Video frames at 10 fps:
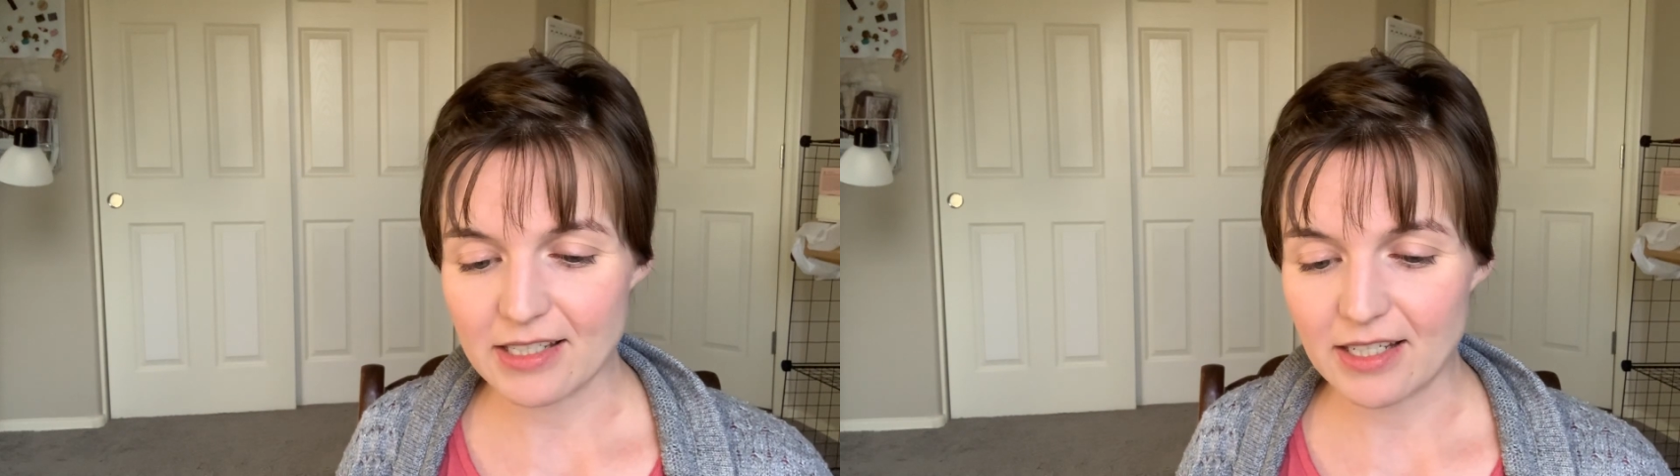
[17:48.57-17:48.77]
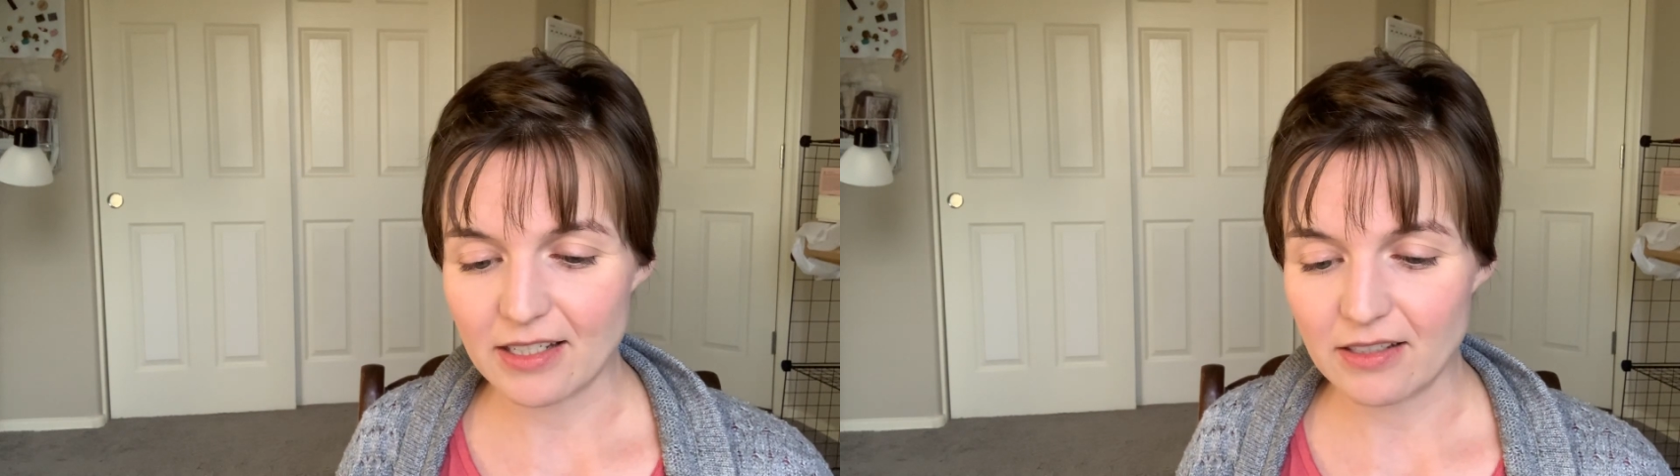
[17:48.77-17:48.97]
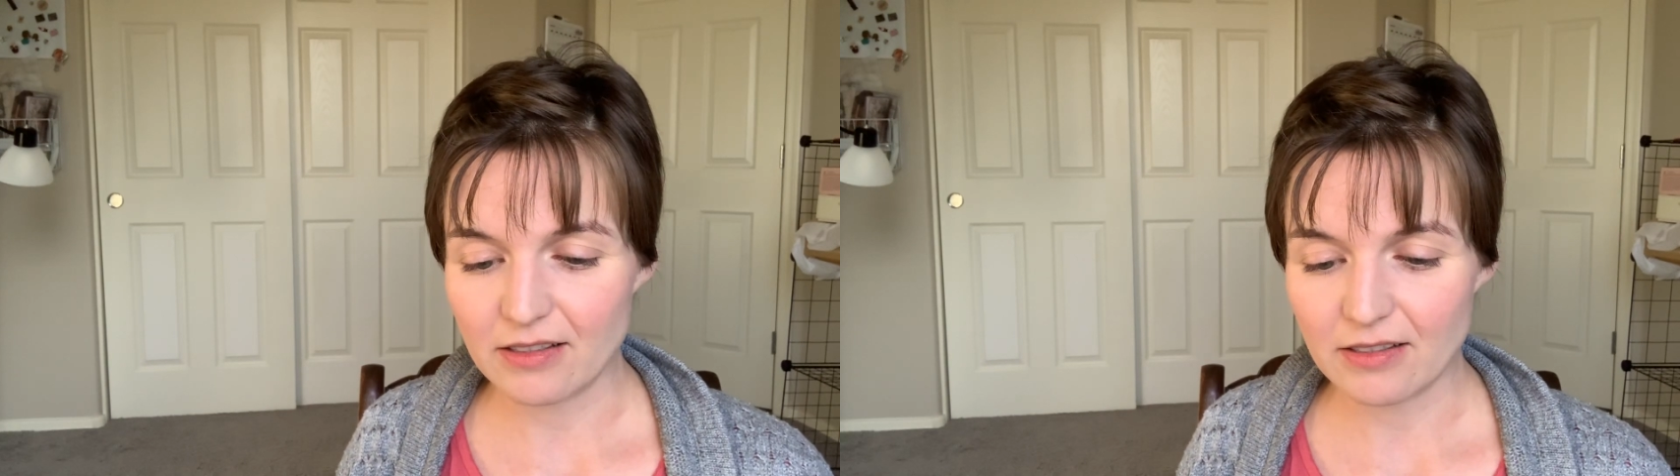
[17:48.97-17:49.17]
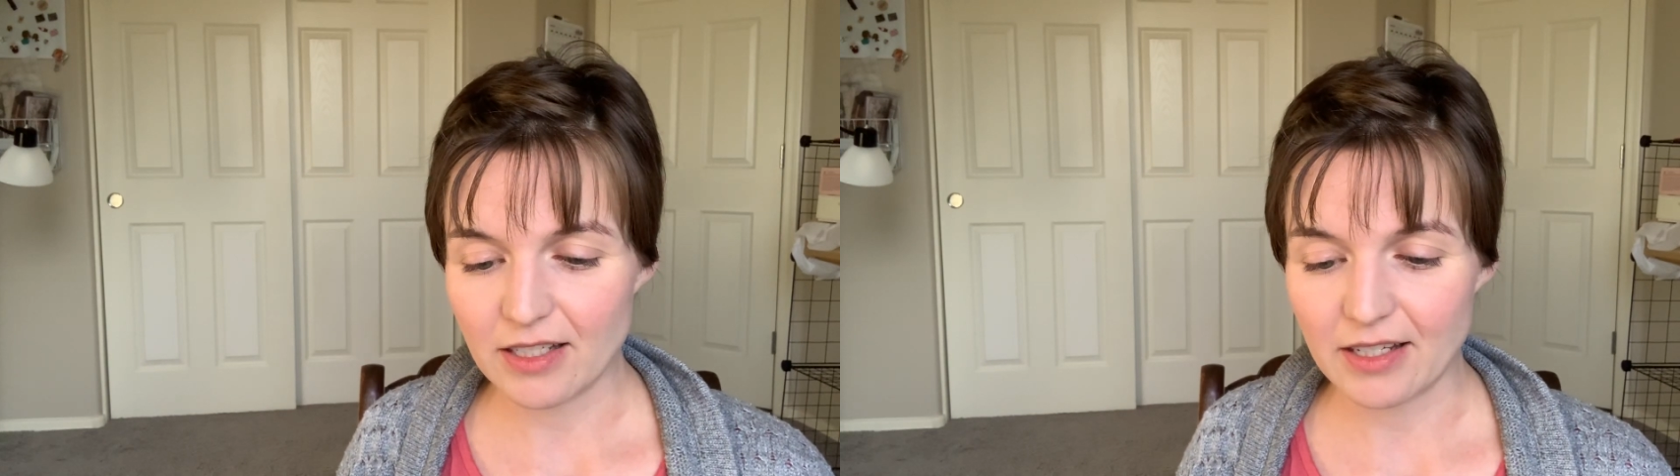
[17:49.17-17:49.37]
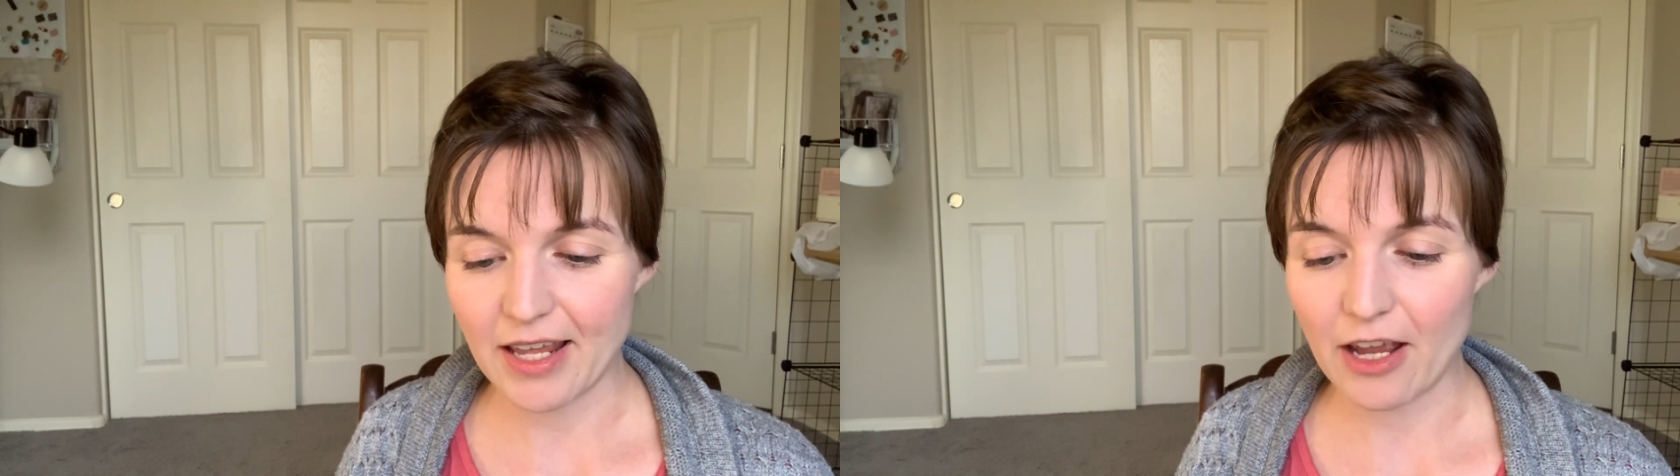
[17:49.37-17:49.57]

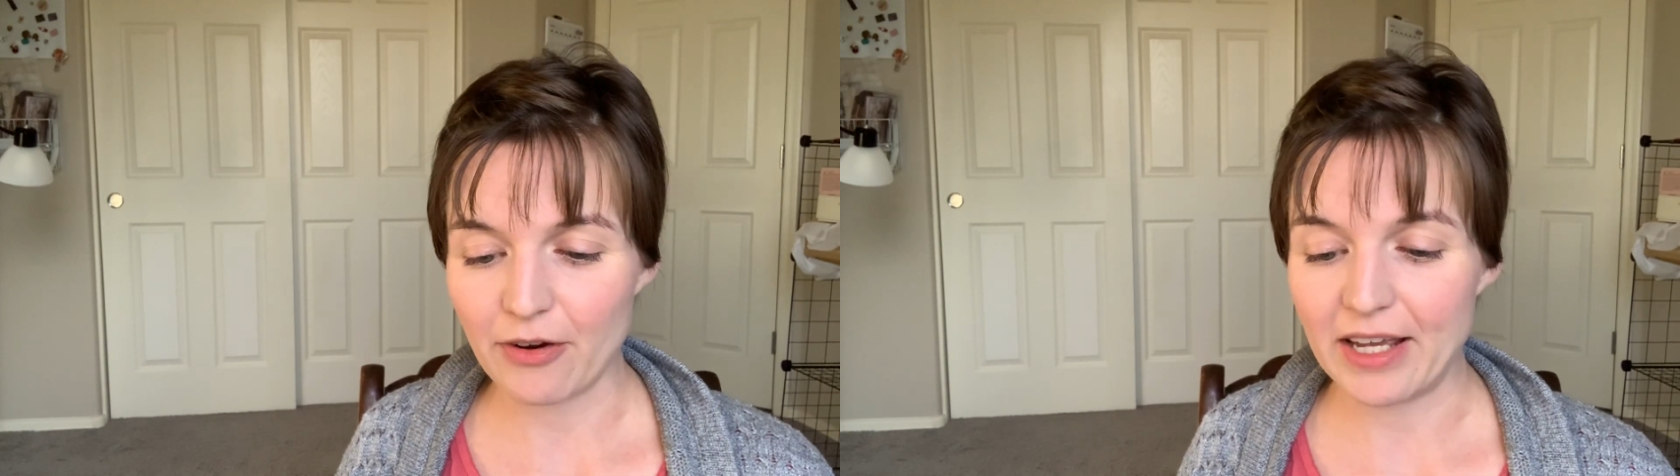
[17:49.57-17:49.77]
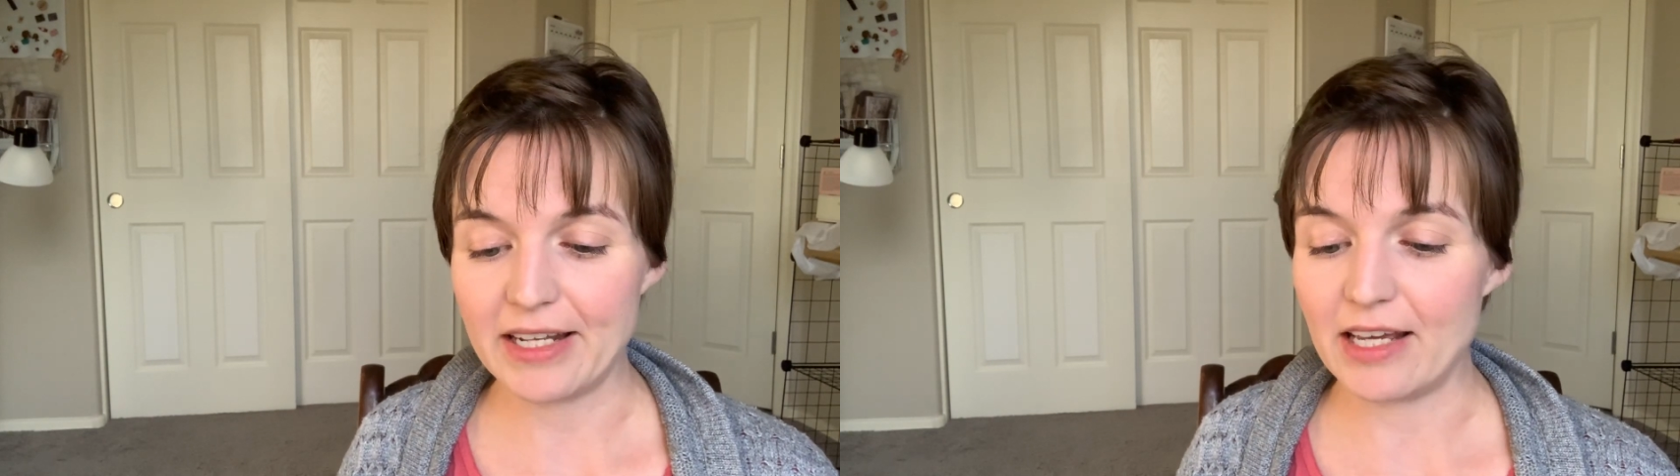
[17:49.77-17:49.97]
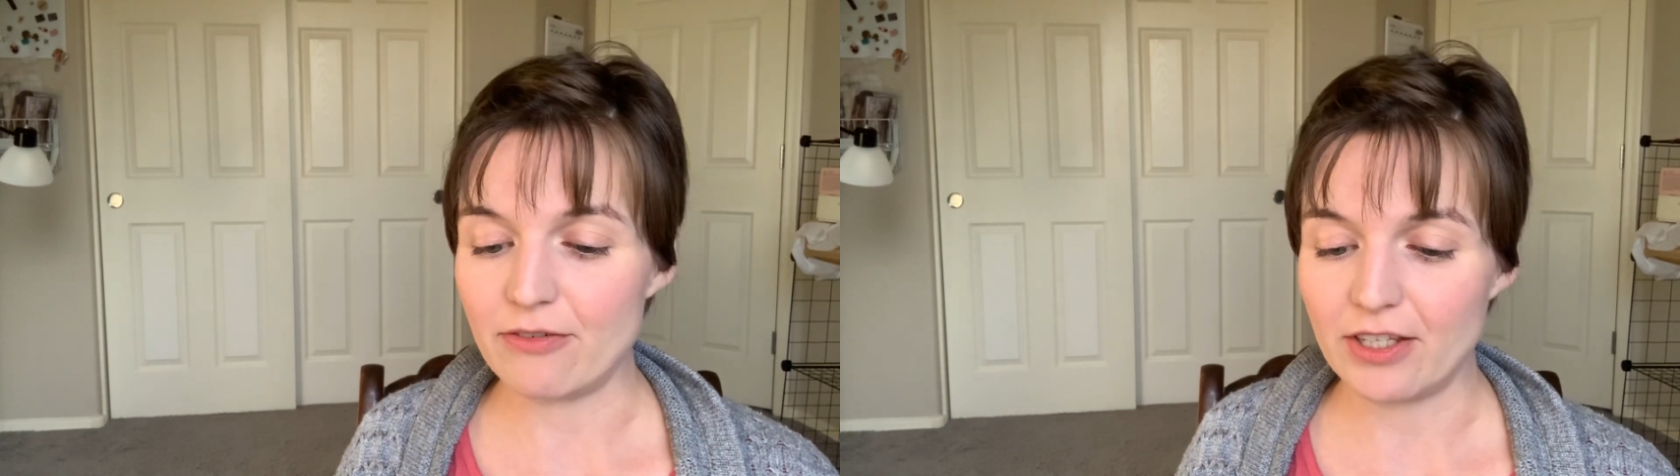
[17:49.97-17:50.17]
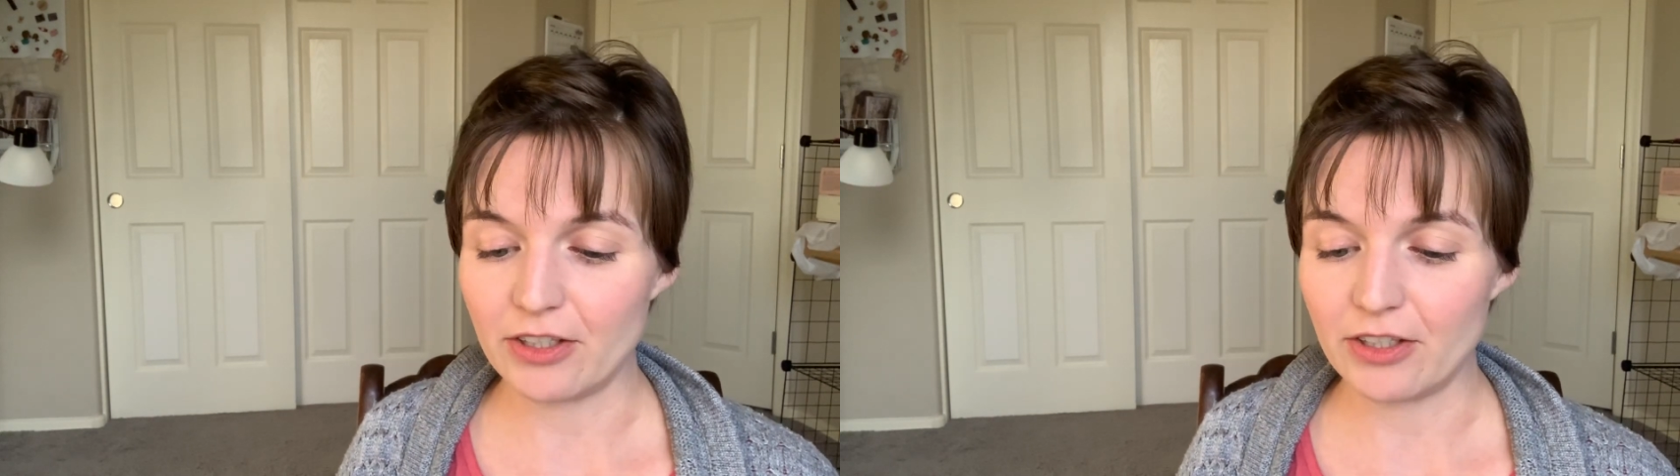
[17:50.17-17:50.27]
didn't carry any of it.